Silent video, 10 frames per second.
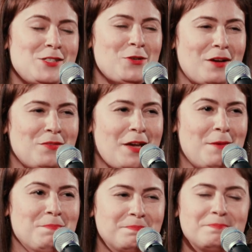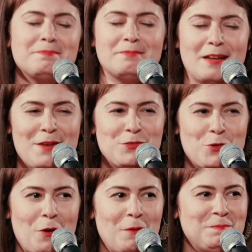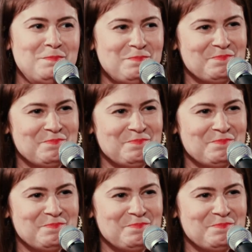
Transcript: I do have game after all.